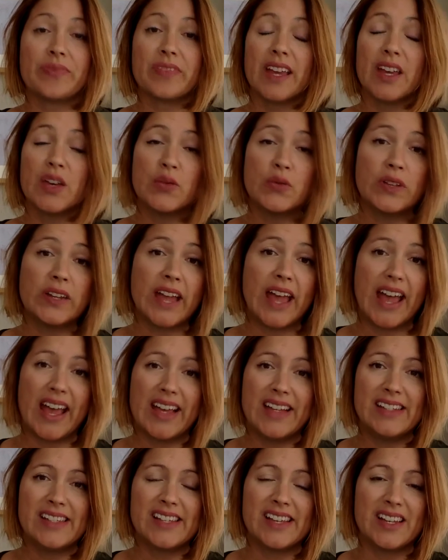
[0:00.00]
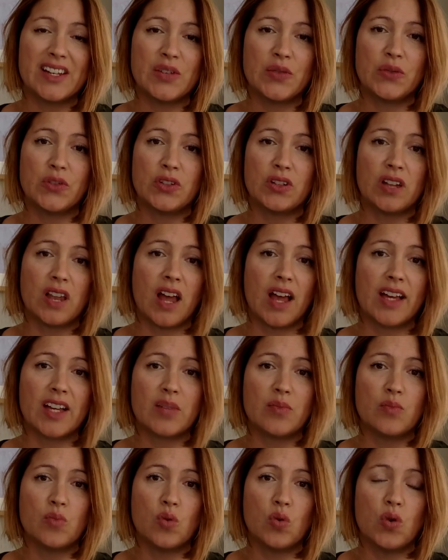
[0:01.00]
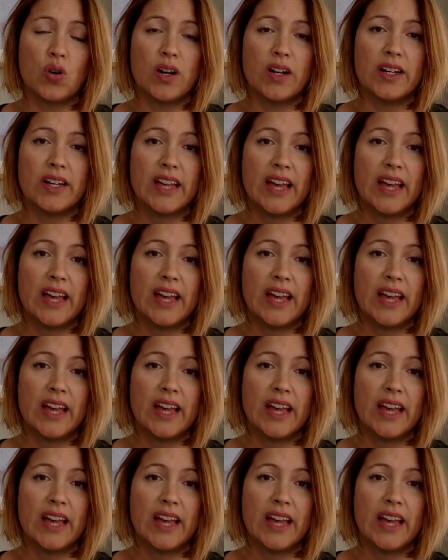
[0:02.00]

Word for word: If it has, and if you'd like more,